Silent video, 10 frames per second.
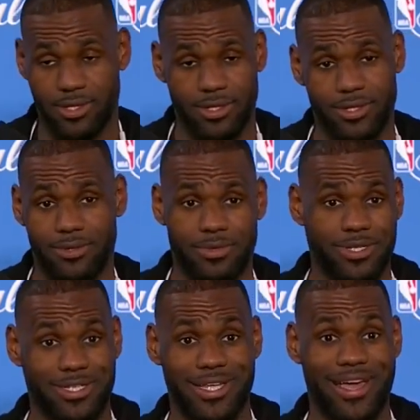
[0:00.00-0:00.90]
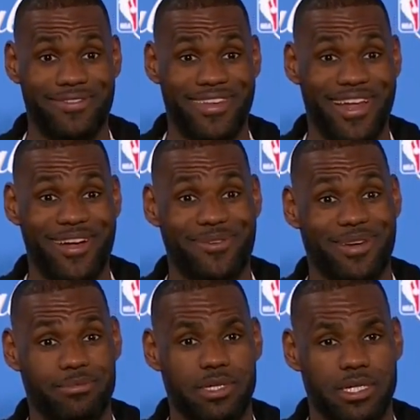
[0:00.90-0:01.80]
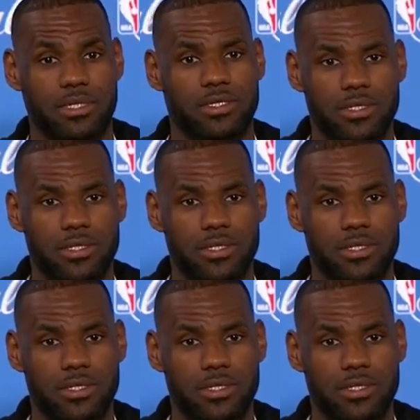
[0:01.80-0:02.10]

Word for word: you know, we'll see after the era when I'm done.